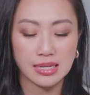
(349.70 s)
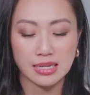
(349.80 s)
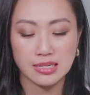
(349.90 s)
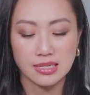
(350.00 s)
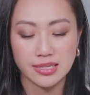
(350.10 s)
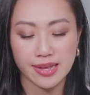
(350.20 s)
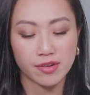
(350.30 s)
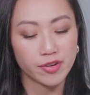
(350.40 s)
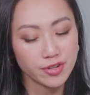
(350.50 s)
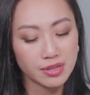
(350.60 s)
is
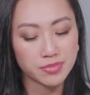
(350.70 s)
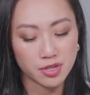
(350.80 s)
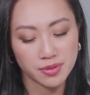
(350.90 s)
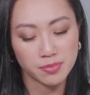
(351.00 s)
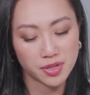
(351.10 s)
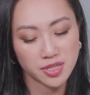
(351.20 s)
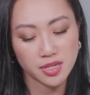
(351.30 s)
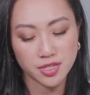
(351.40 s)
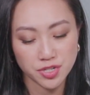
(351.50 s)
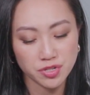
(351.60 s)
an oil absorbing
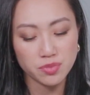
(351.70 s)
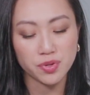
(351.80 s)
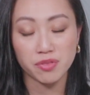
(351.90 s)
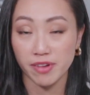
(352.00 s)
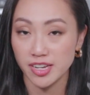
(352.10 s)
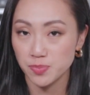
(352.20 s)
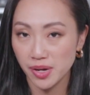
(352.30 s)
blotting tissue with rice